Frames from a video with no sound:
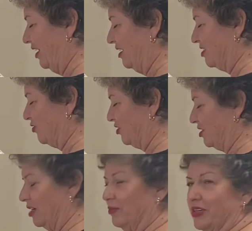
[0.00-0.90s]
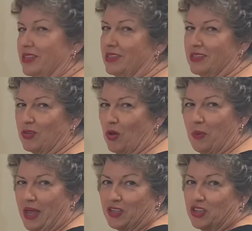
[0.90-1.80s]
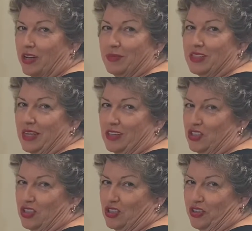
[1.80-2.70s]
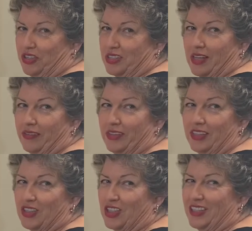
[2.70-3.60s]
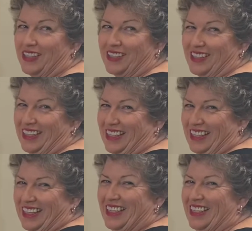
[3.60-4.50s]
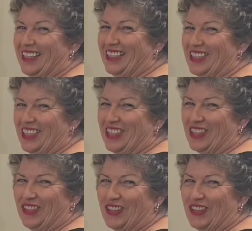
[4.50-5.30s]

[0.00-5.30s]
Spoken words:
is, for some reason, this whole past year I've been saying she's 37, and she doesn't. She turns